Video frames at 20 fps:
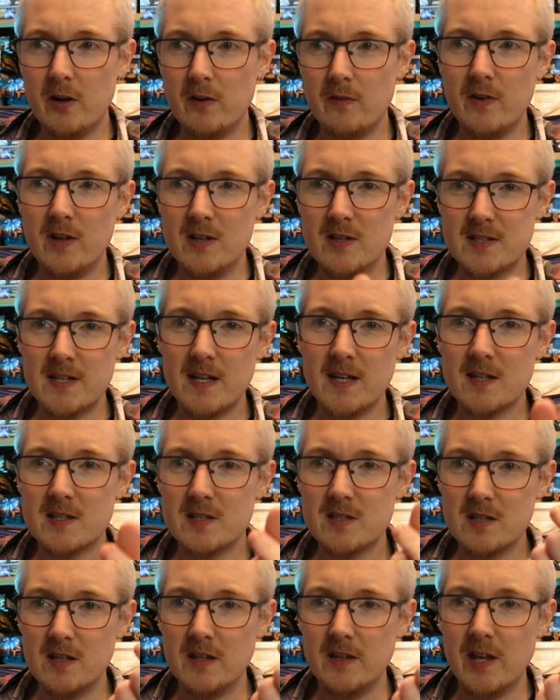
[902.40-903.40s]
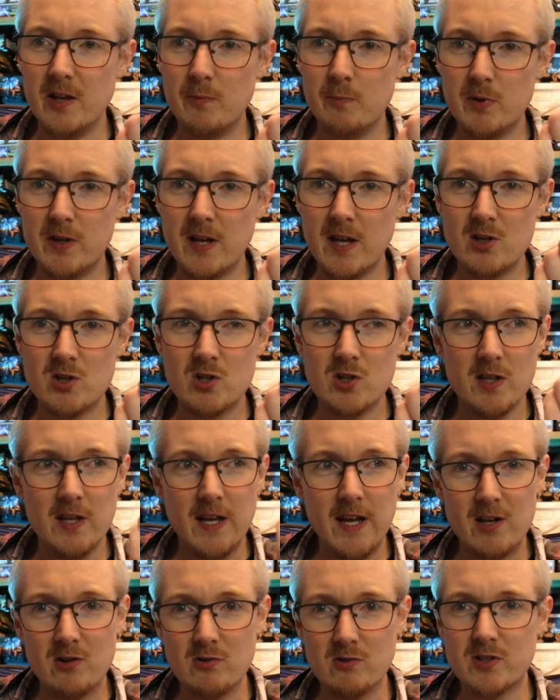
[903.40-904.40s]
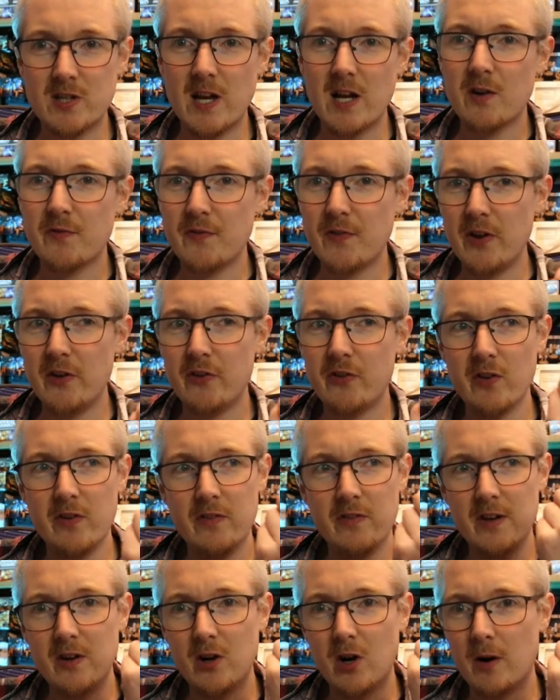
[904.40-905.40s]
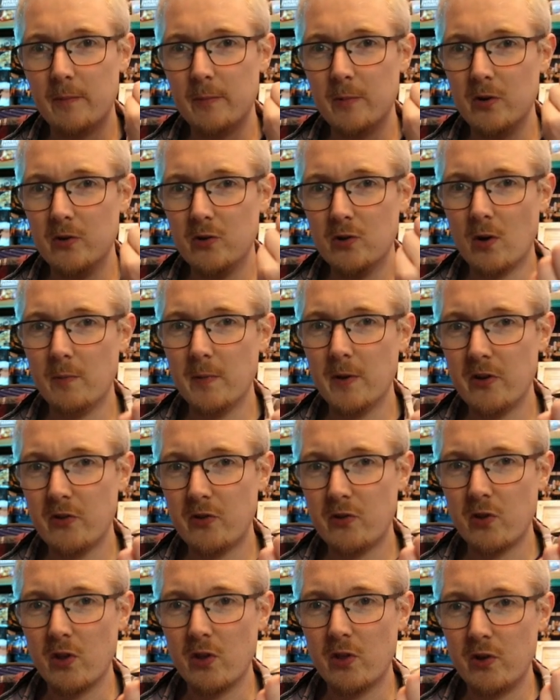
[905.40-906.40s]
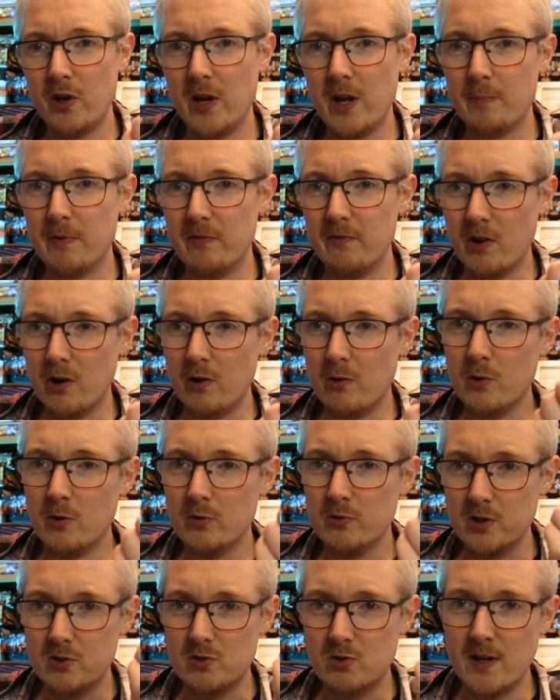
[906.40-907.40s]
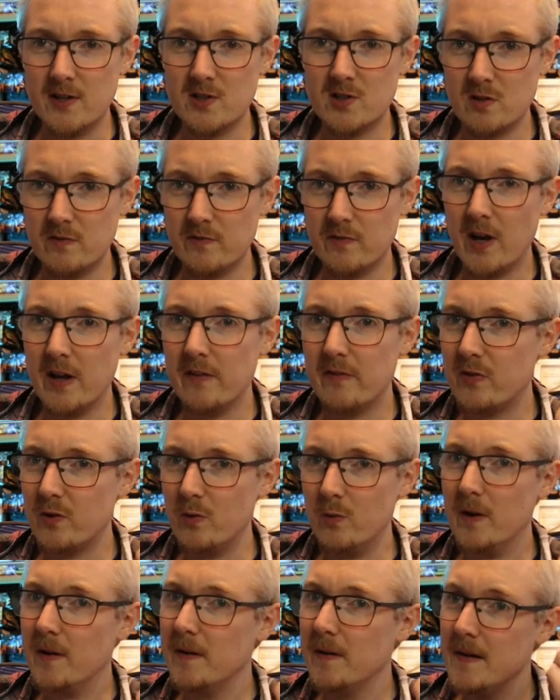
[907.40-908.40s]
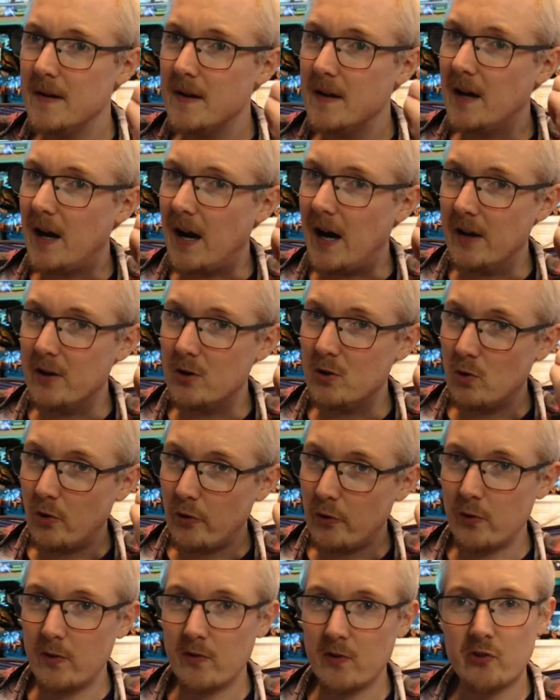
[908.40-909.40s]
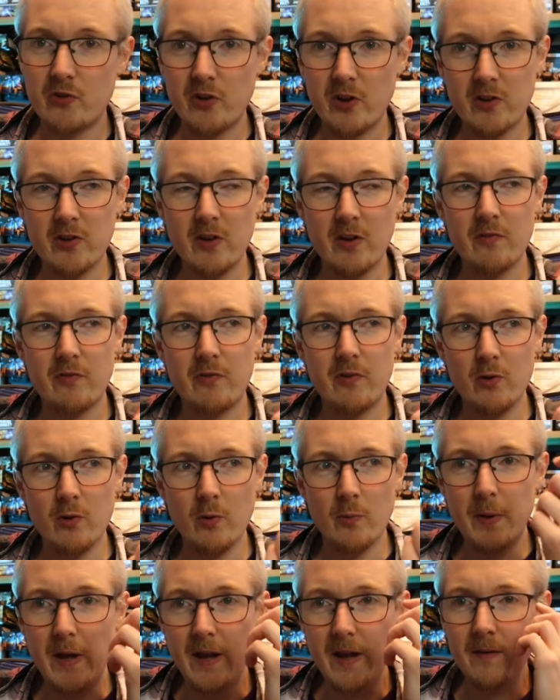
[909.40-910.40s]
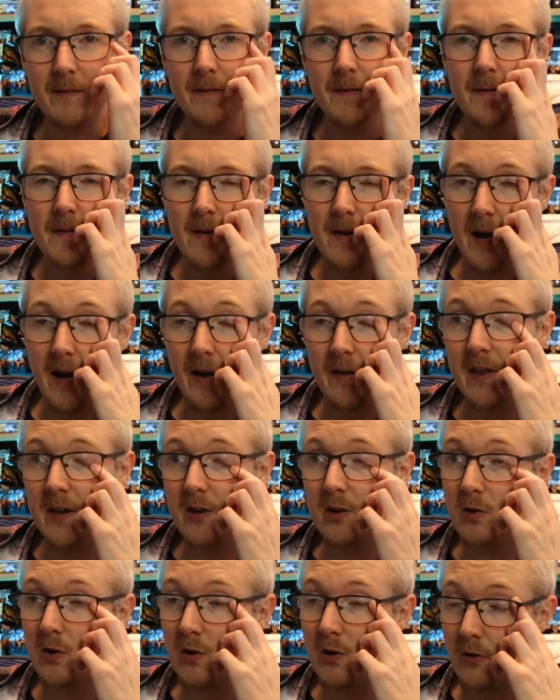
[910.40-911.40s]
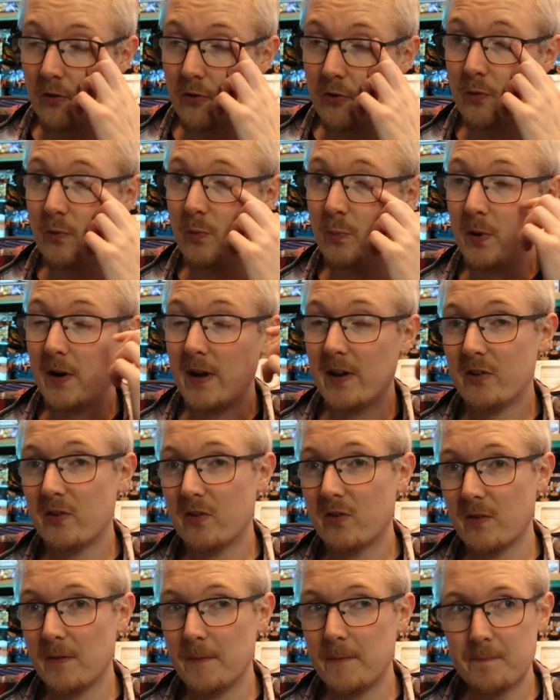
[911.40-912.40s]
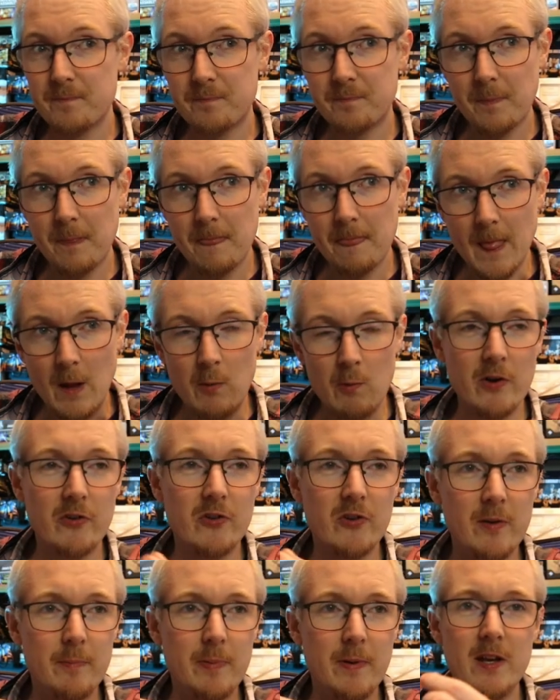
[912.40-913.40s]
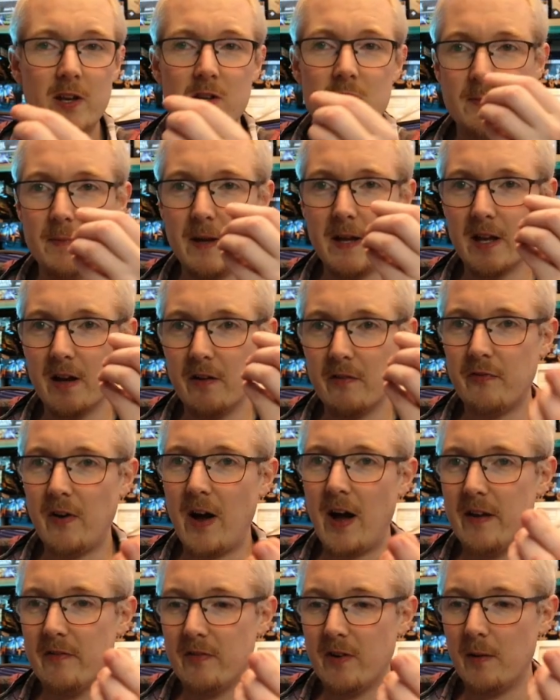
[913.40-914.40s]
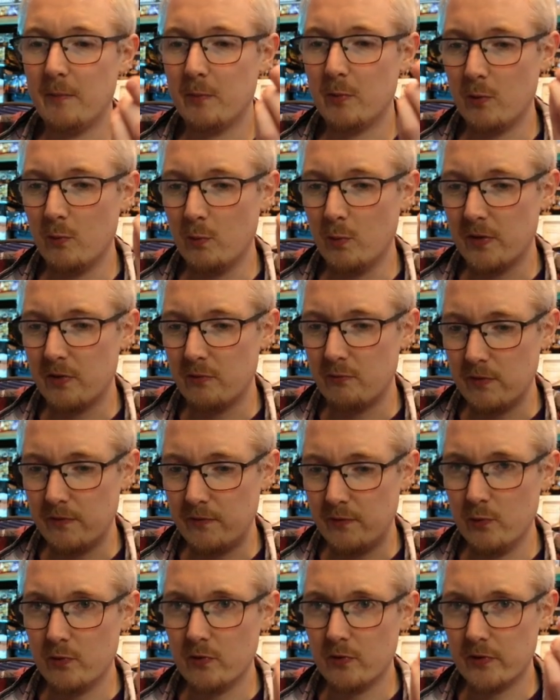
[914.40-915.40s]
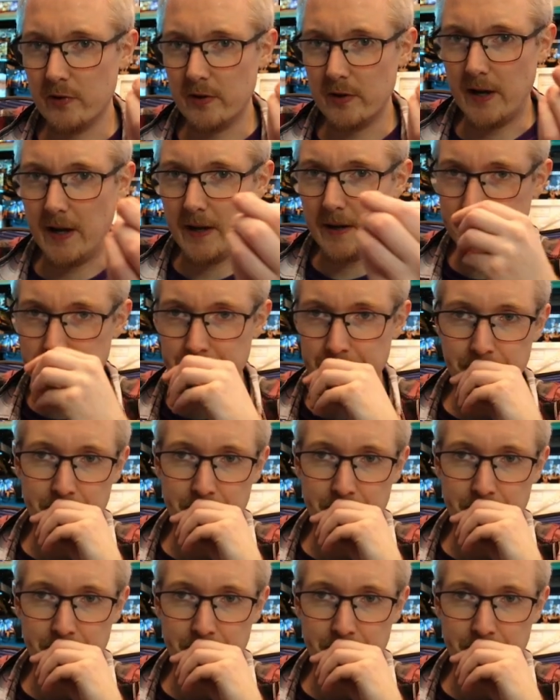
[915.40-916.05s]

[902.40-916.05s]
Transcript: intervene 6, and then potentially Angel Sacrifice, and then Armor Indomitus, the 3-up invulnerable, to try and survive through it. And you also have a 6-up Feel No Pain, and then you can also press 1 CP to make it a 5-up with Refusal to Die.